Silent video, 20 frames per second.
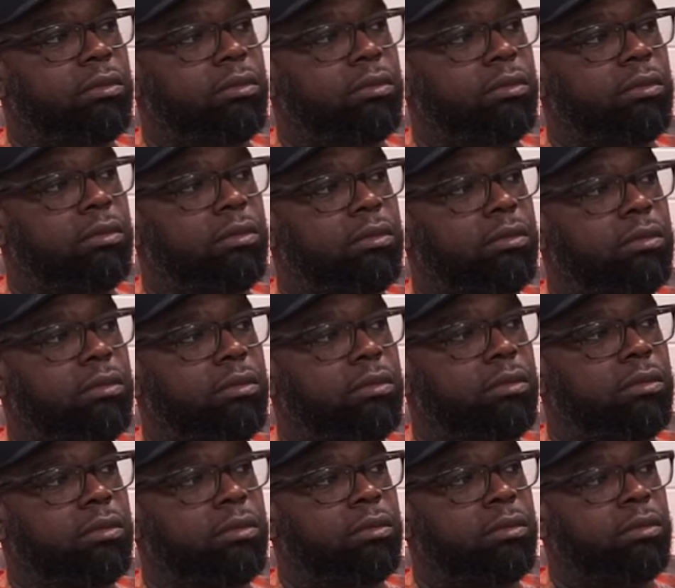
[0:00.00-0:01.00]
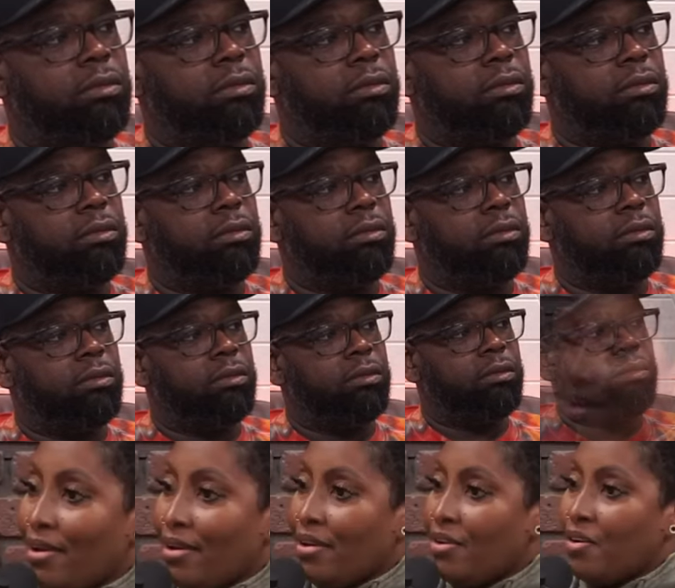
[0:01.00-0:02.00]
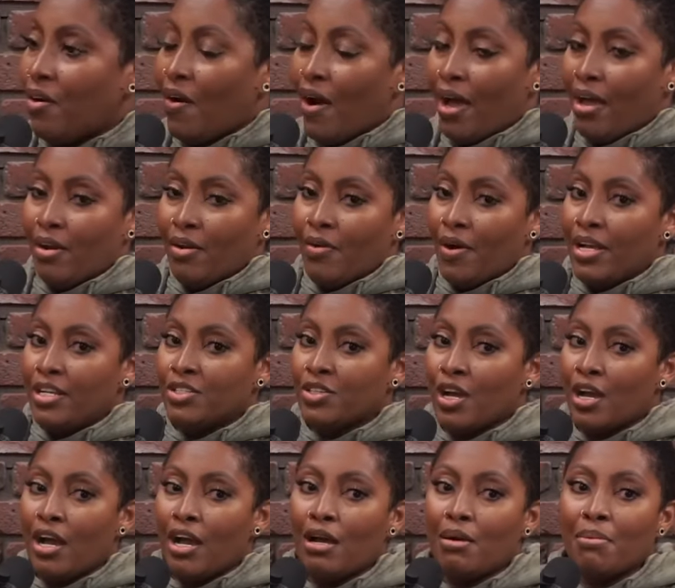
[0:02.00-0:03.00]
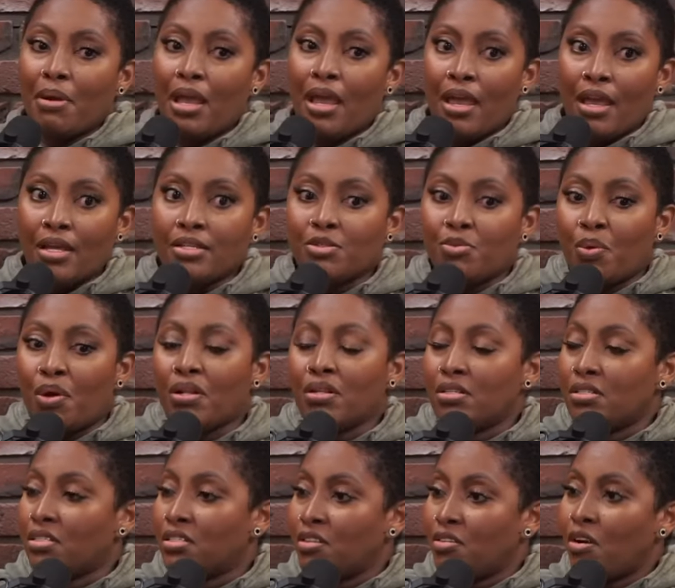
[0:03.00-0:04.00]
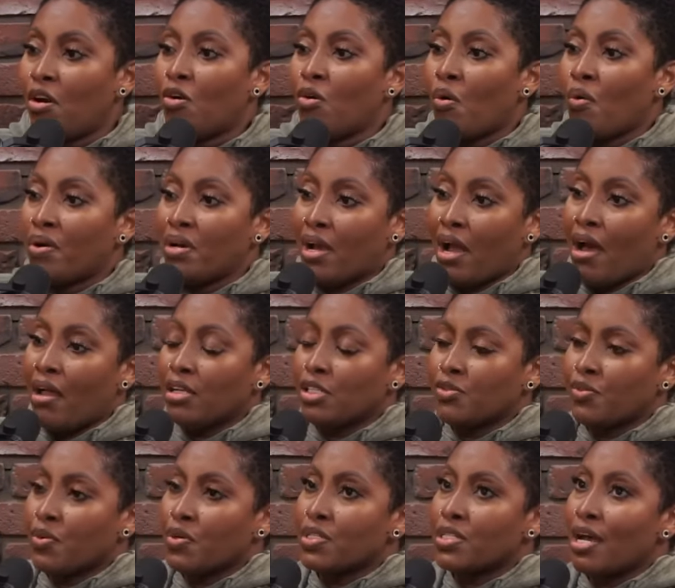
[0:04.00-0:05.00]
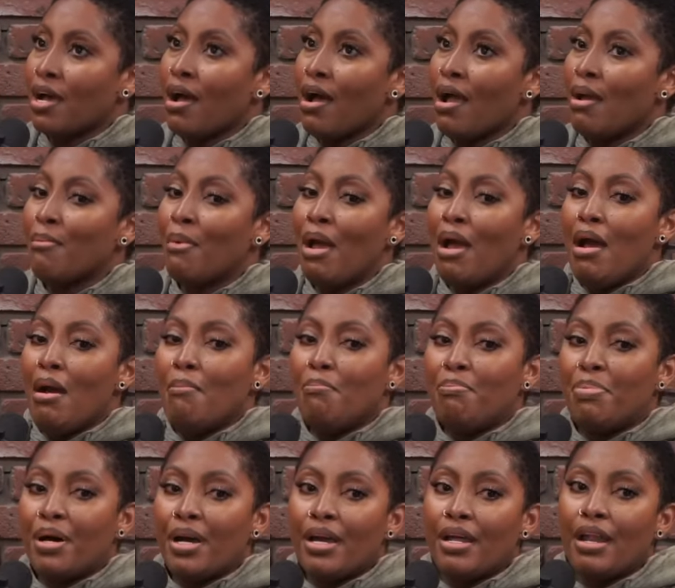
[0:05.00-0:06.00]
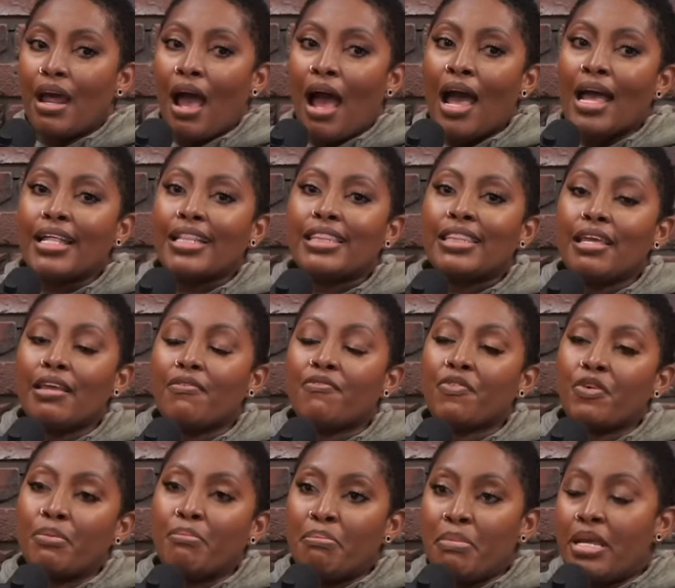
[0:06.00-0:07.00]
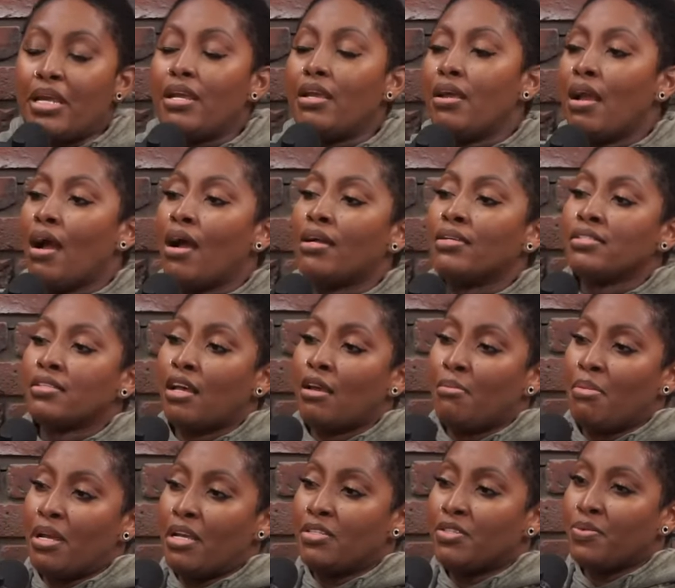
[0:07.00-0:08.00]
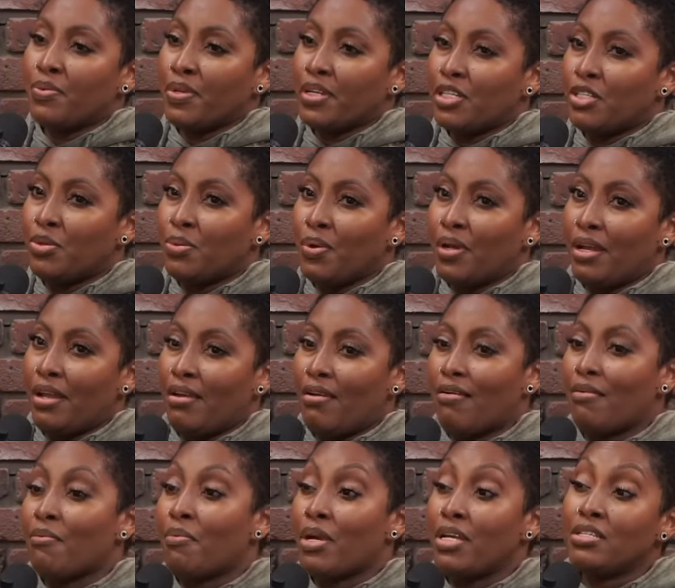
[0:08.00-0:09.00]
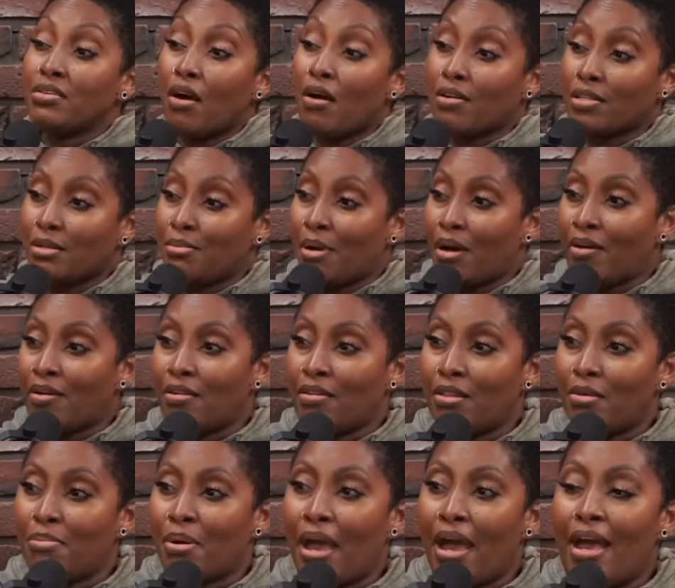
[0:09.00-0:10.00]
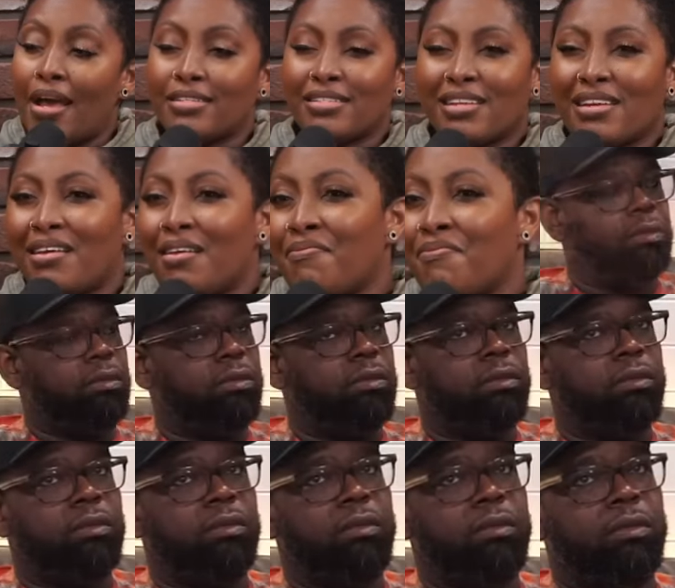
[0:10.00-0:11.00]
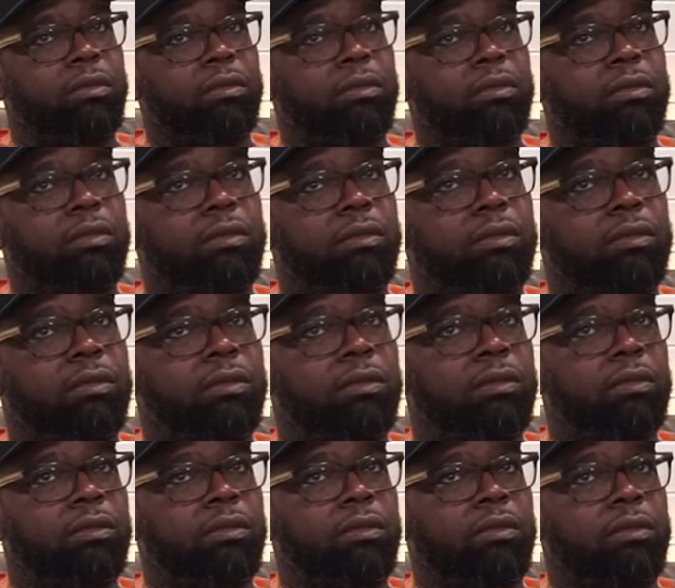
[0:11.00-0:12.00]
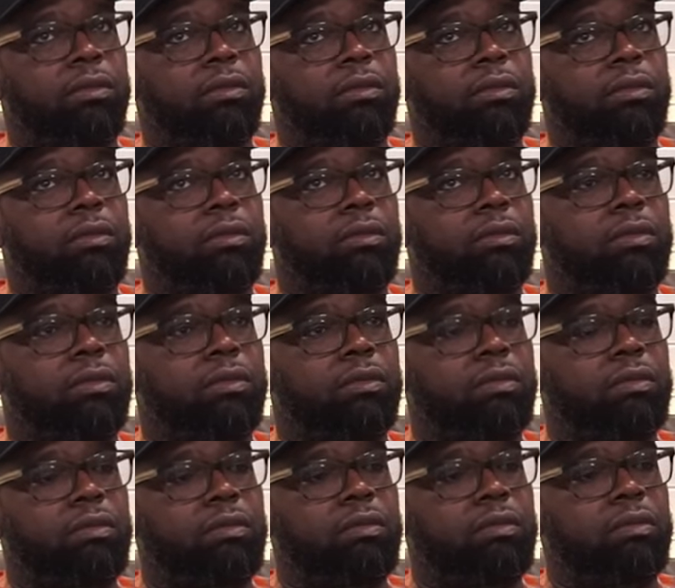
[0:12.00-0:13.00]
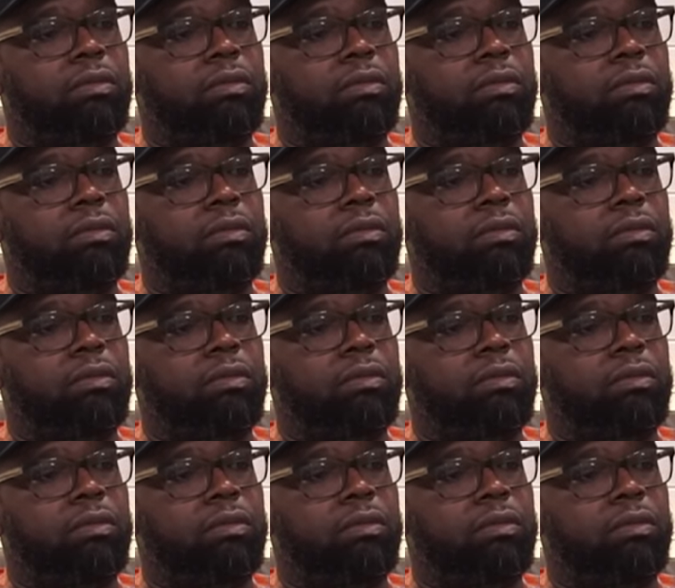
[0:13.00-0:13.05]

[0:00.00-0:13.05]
didn't need to. I was working, you know, I had a great job as well as you know going to college full time. But I think for me, hindsight being 2020, we talked about it in the mm. past. And at first I was like, nah, that wasn't the reason. I think for